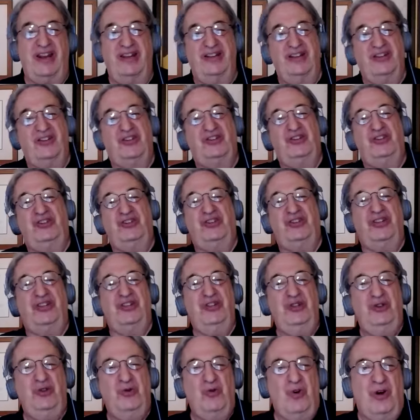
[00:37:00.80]
an
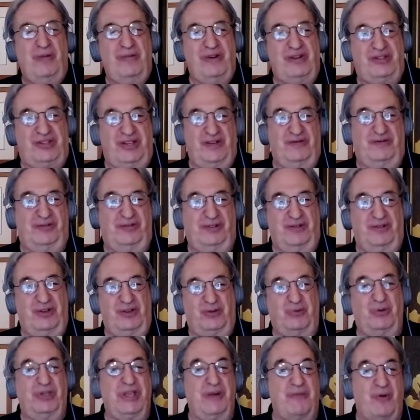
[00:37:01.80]
enormous influence.
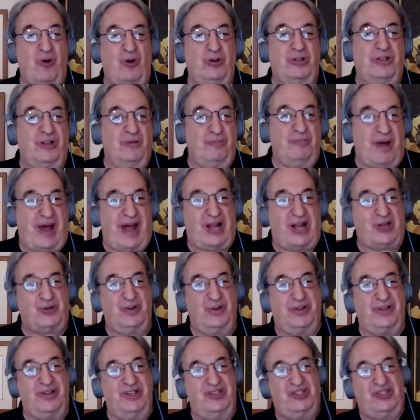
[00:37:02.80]
William Hurt
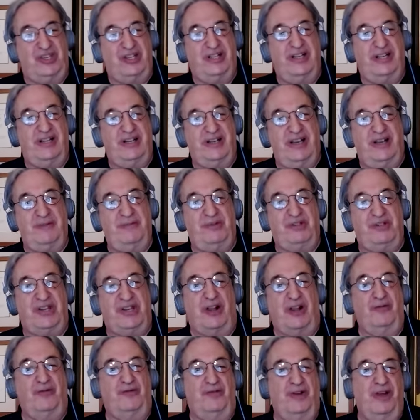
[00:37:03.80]
Kilpatrick considered
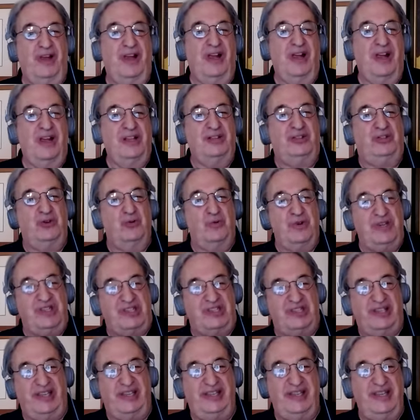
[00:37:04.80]
himself Dewey's
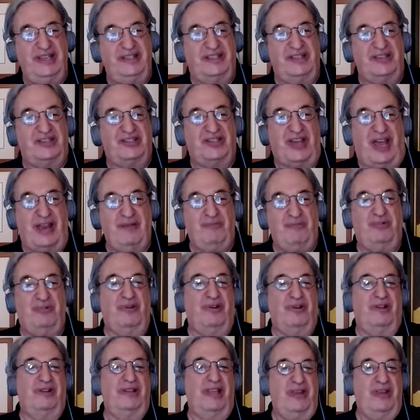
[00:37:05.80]
leading
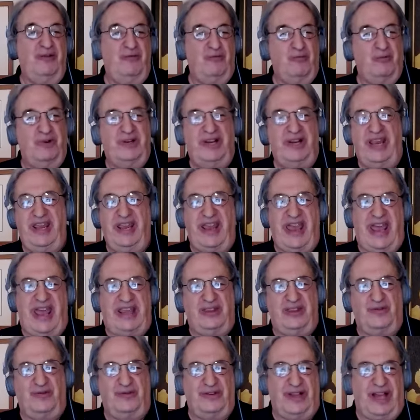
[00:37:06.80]
disciple. He had
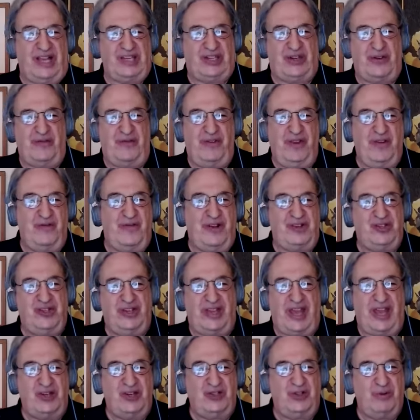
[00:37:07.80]
the philosophy of
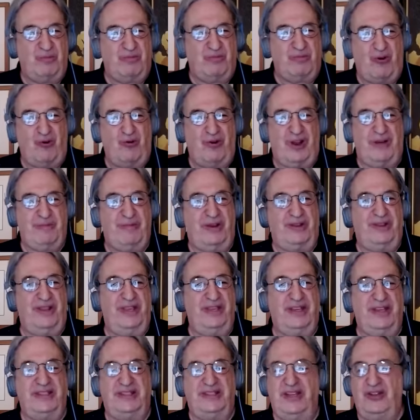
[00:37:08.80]
education program, I
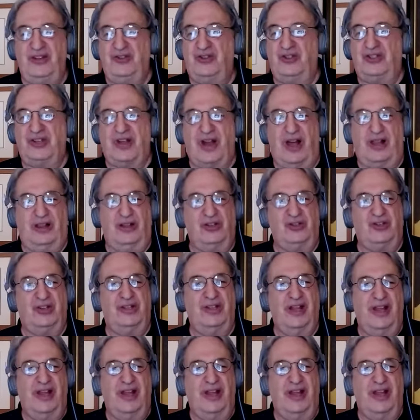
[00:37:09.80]
think, at Teachers College